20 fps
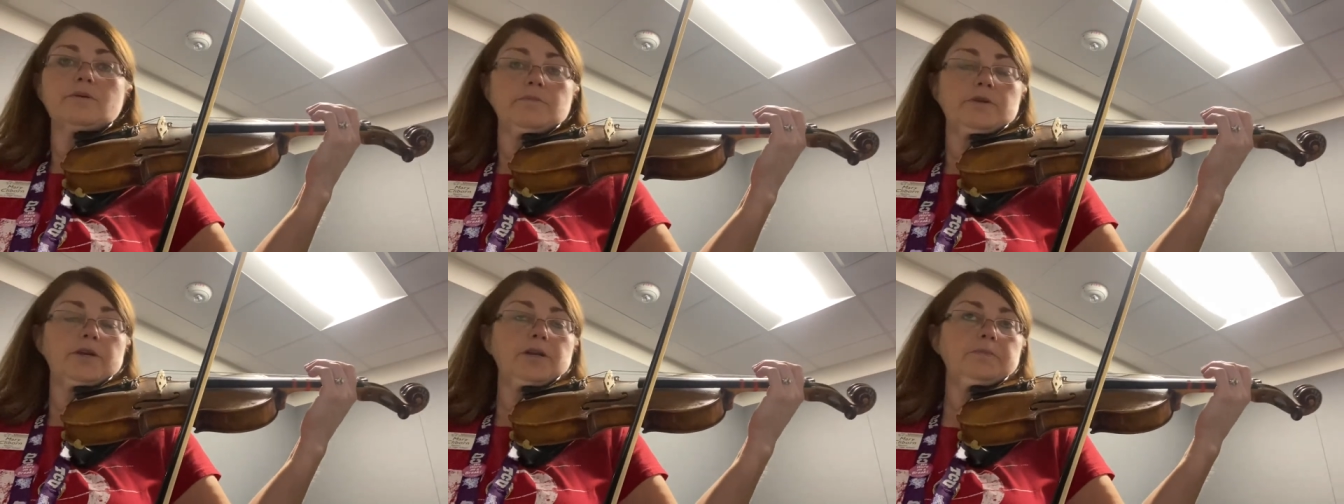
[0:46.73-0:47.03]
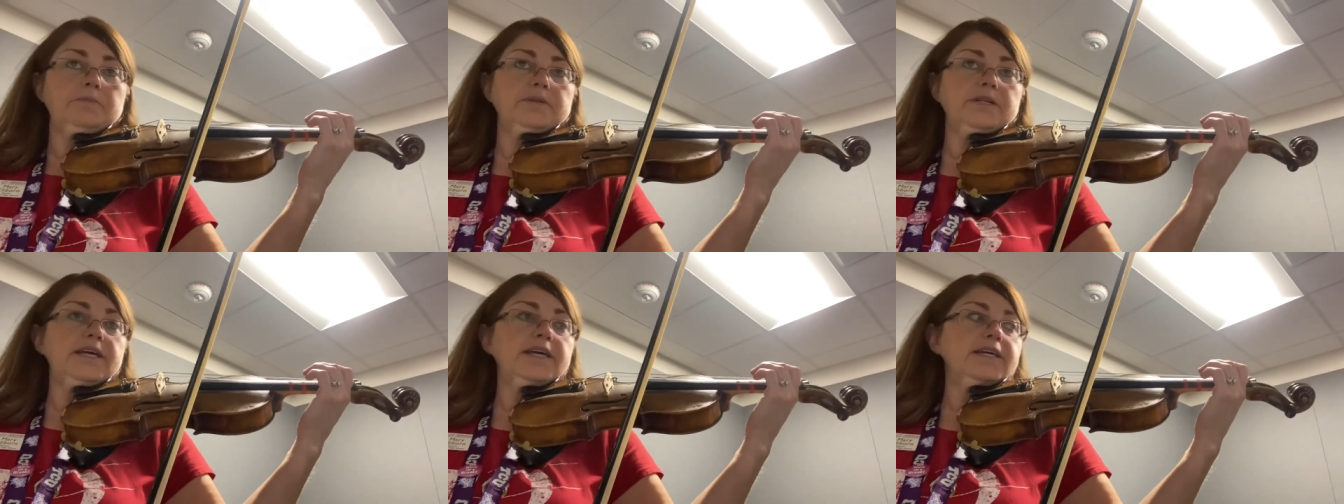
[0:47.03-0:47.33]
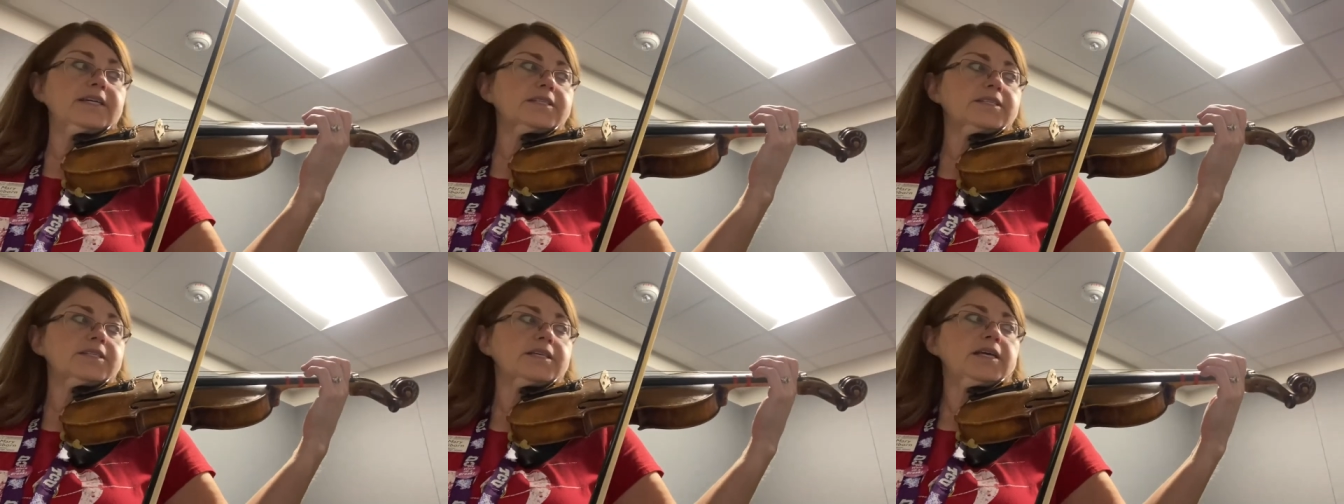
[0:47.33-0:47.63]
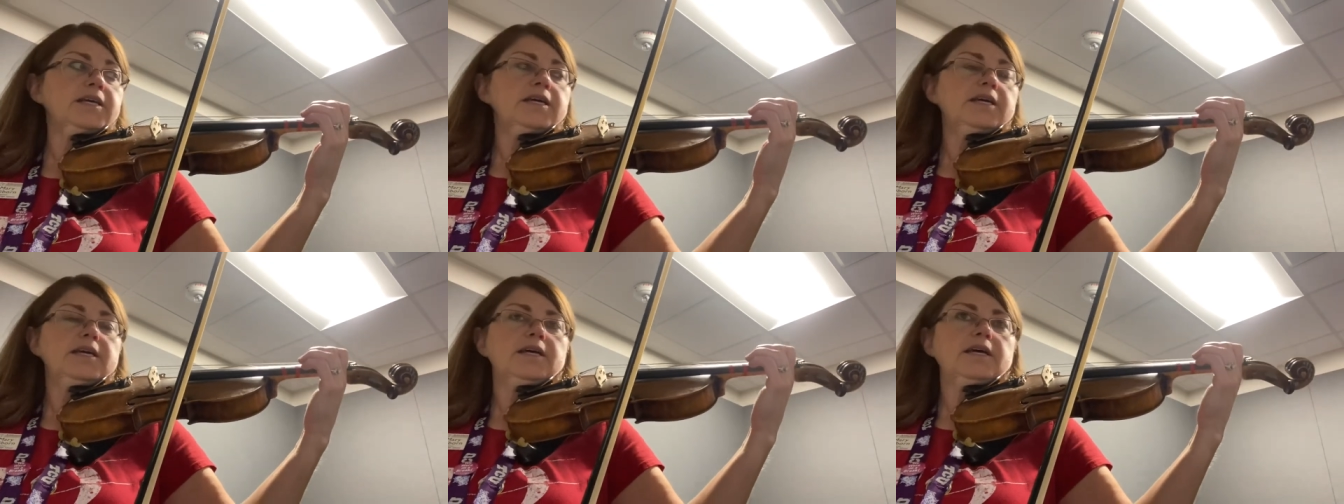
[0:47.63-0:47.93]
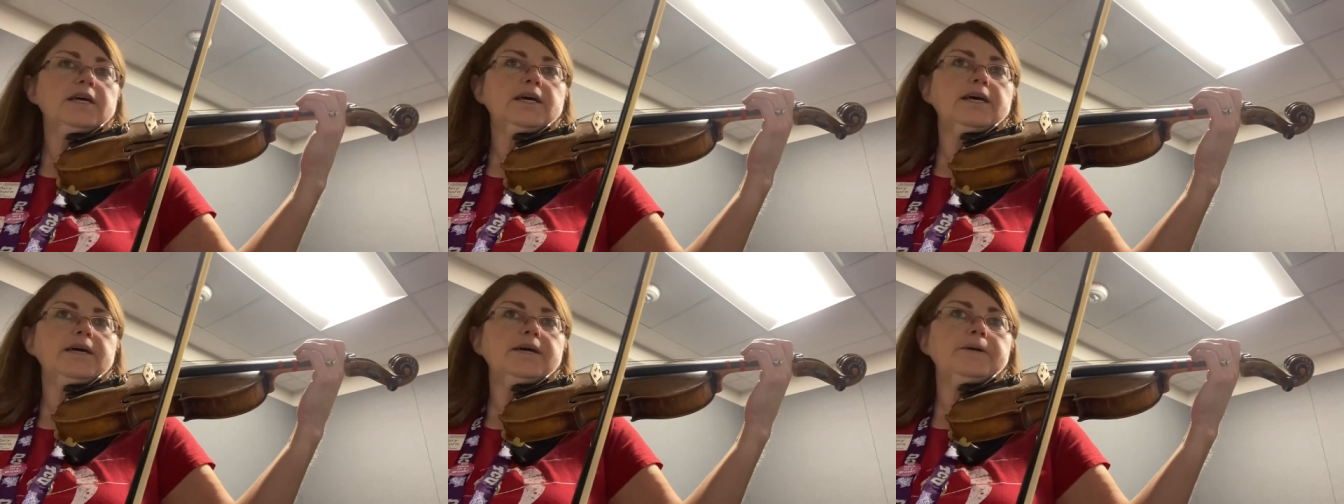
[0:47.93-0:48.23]
So I'm going to play it
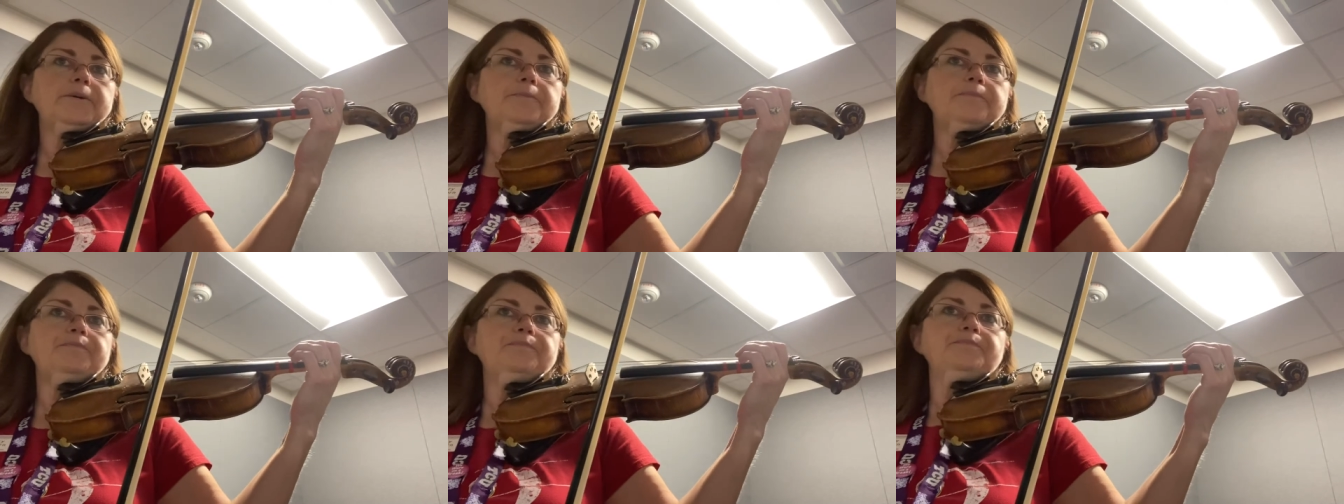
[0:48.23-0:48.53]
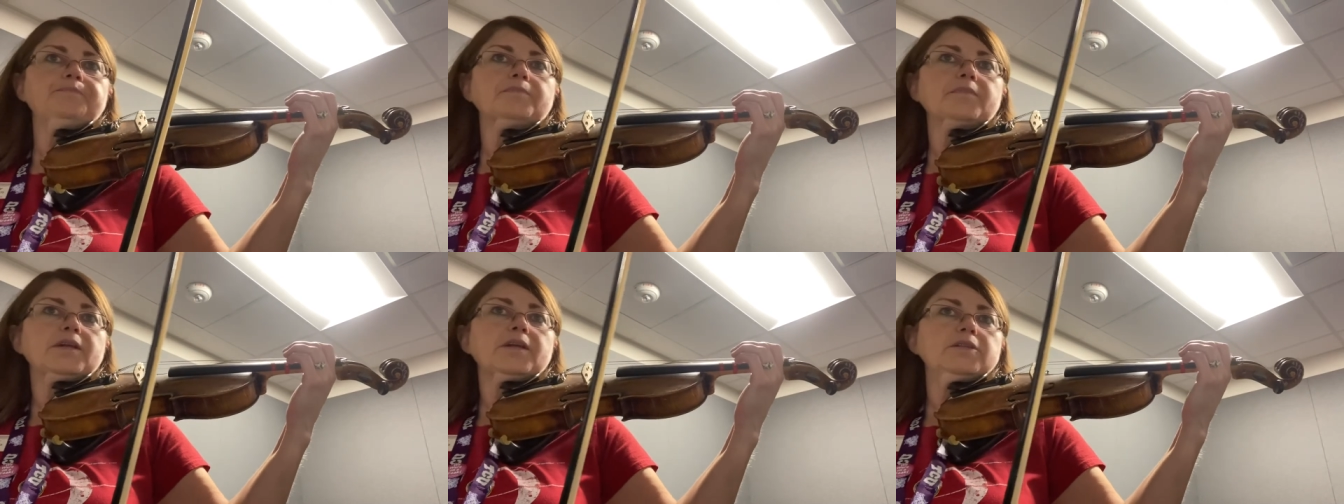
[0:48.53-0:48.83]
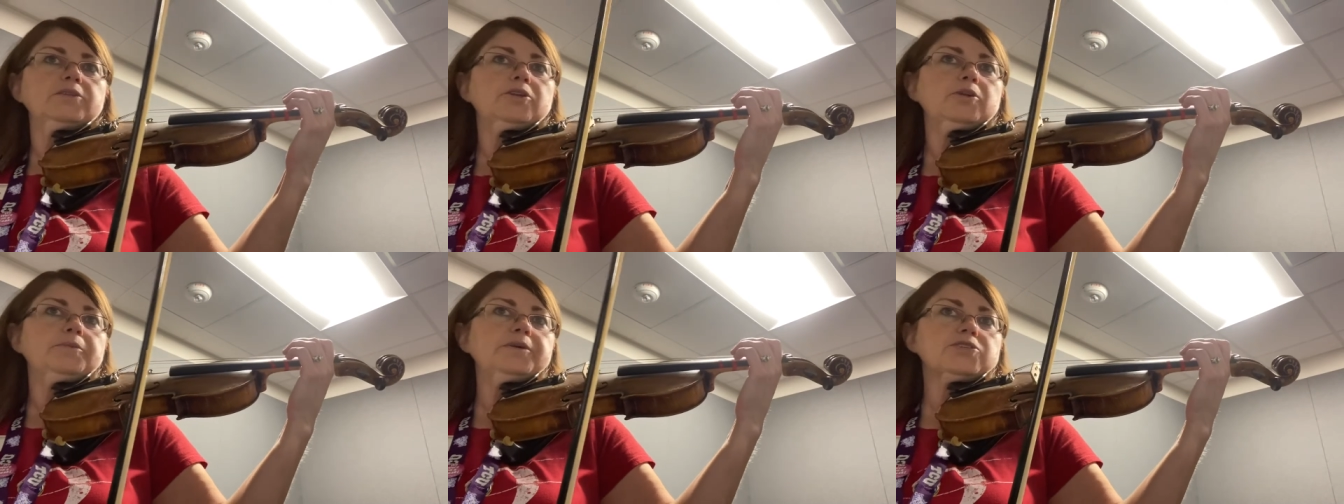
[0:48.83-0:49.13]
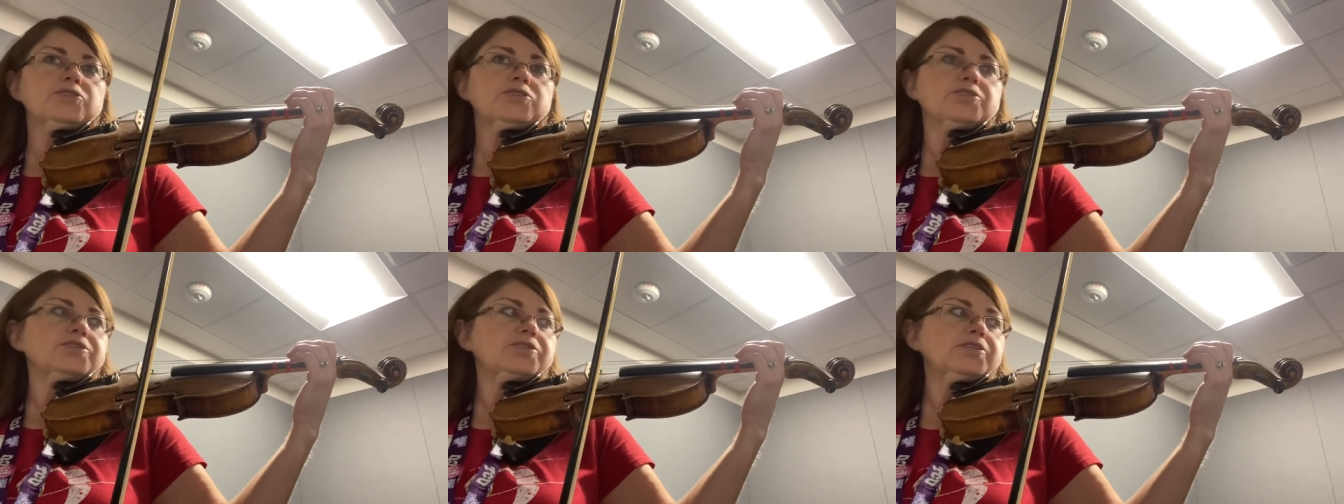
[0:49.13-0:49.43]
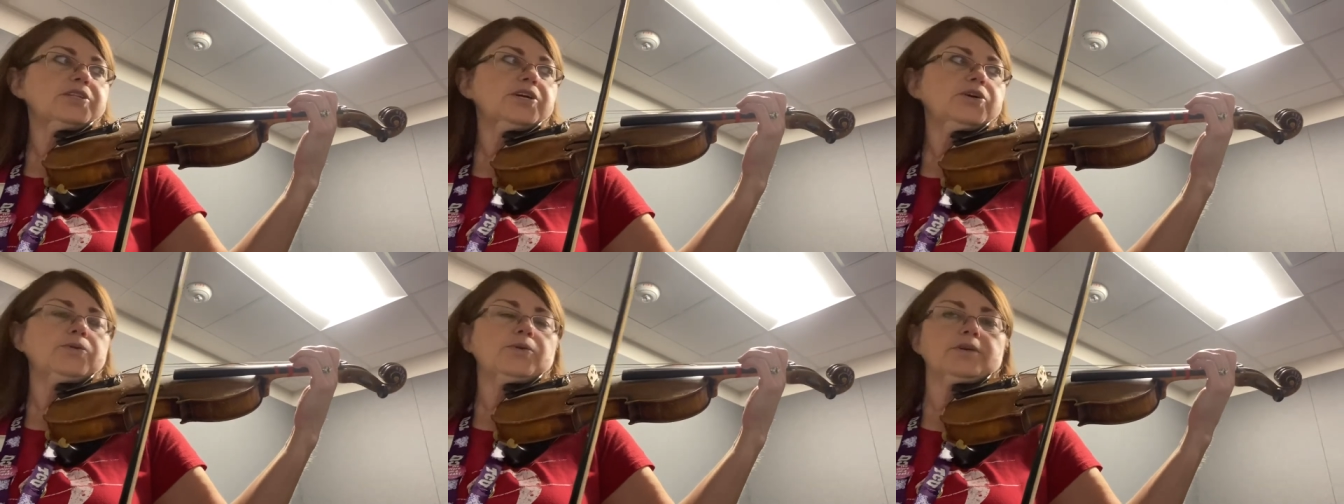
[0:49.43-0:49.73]
um, a little bit
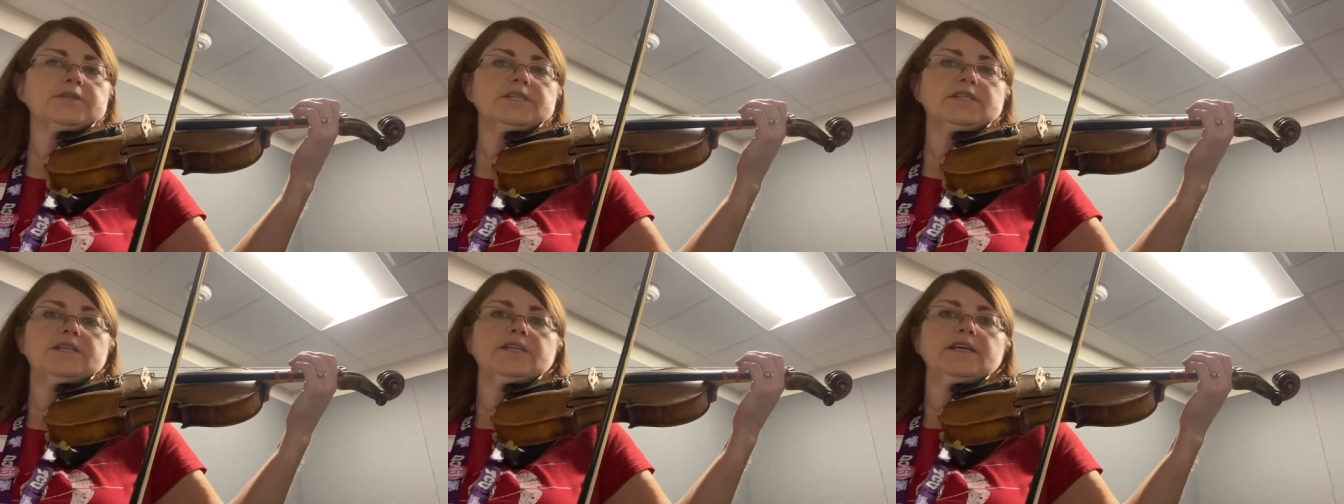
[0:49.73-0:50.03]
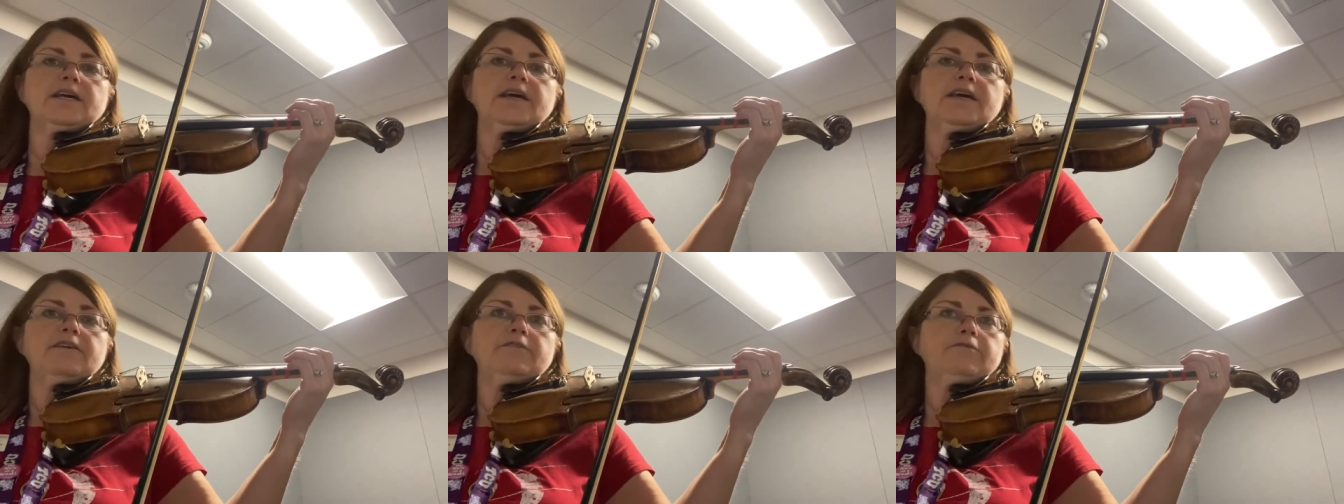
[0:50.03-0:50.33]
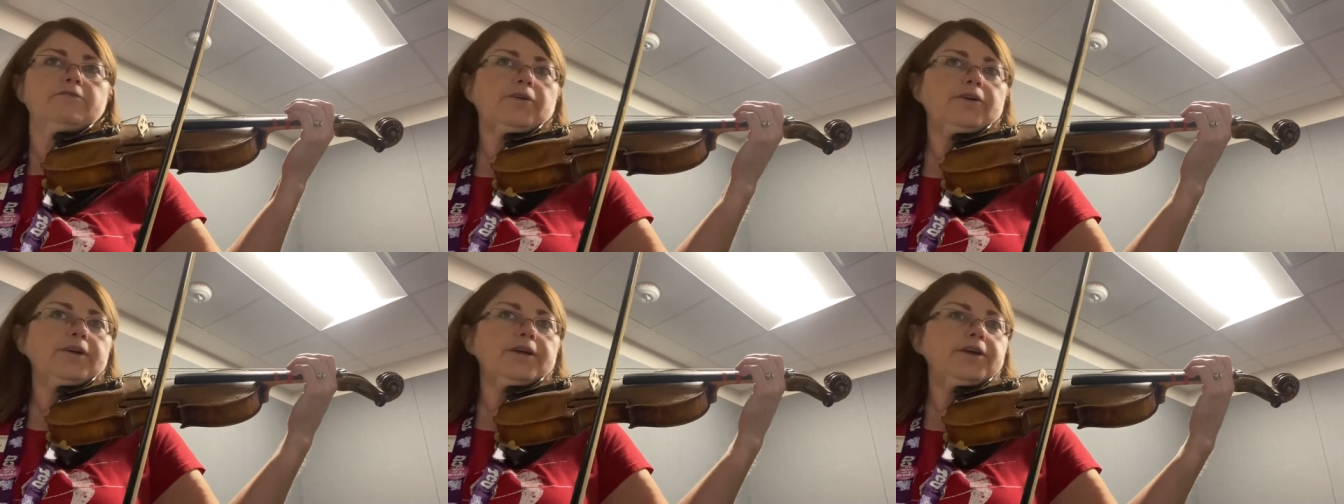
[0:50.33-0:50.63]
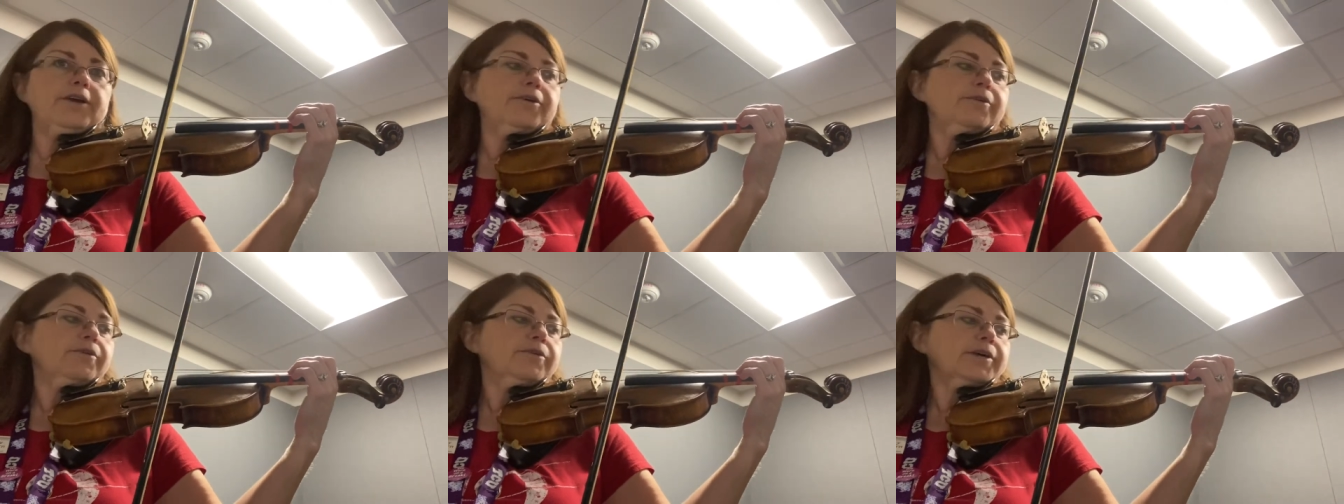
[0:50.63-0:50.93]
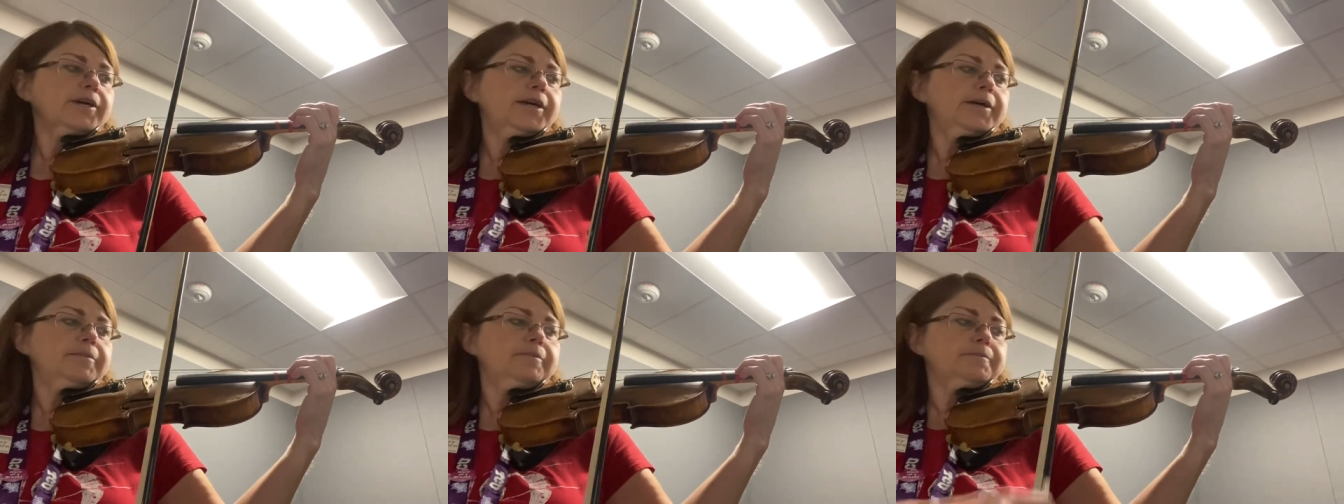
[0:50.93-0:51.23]
slower today for you,
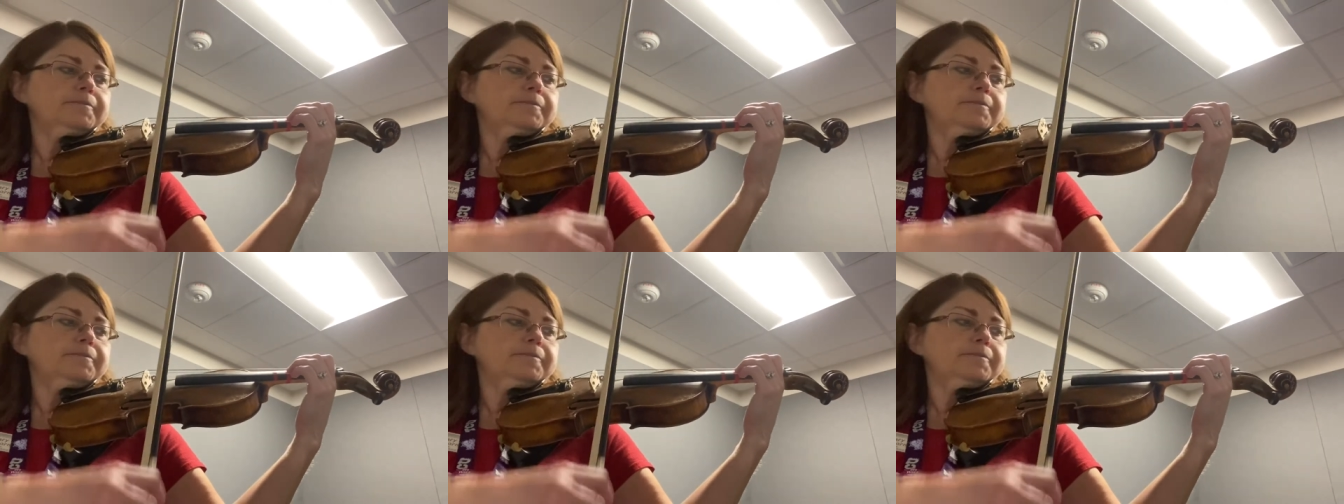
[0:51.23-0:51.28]
okay?